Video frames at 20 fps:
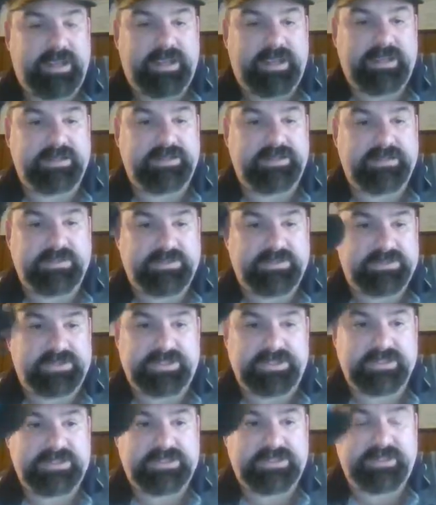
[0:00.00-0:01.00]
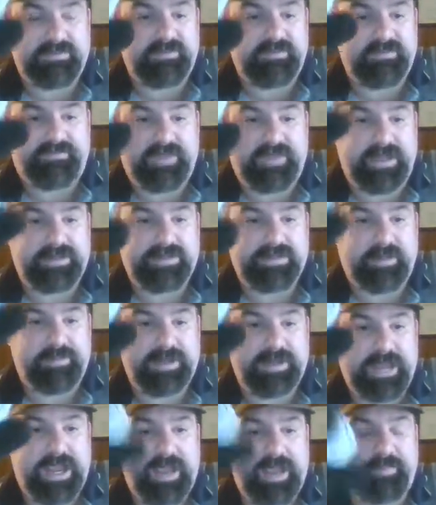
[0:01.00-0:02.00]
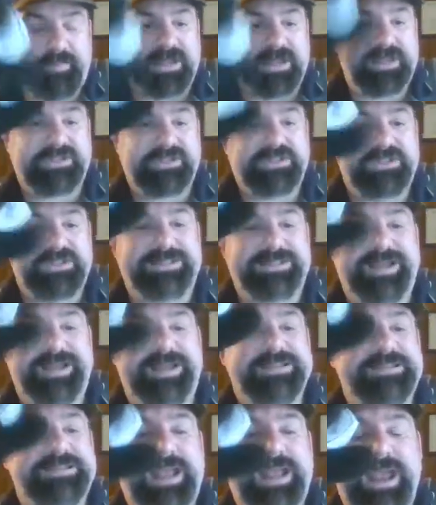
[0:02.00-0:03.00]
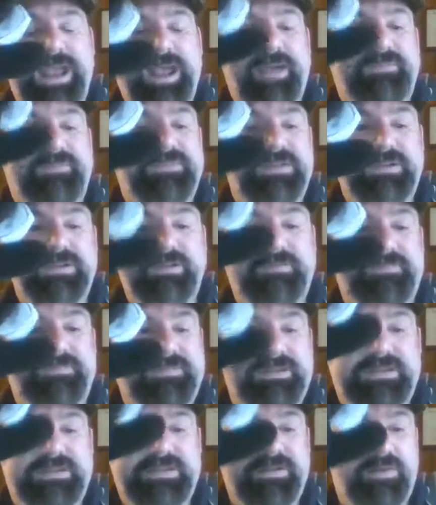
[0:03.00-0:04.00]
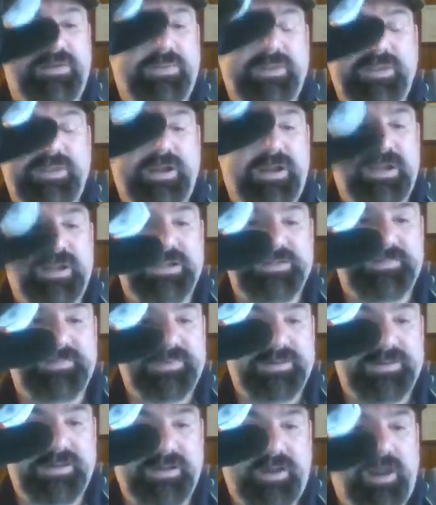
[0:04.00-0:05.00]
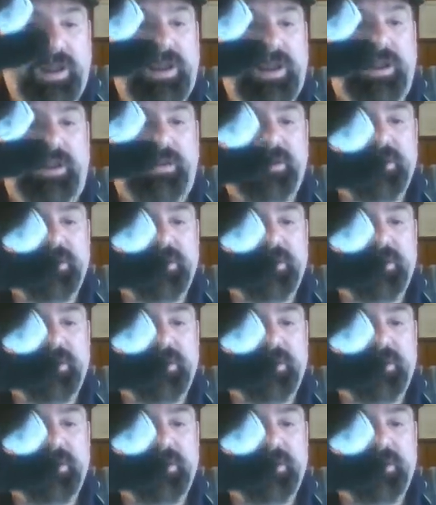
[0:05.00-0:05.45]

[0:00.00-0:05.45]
And she's living fat, dumb, and happy. And she doesn't have to deal with a husband at all.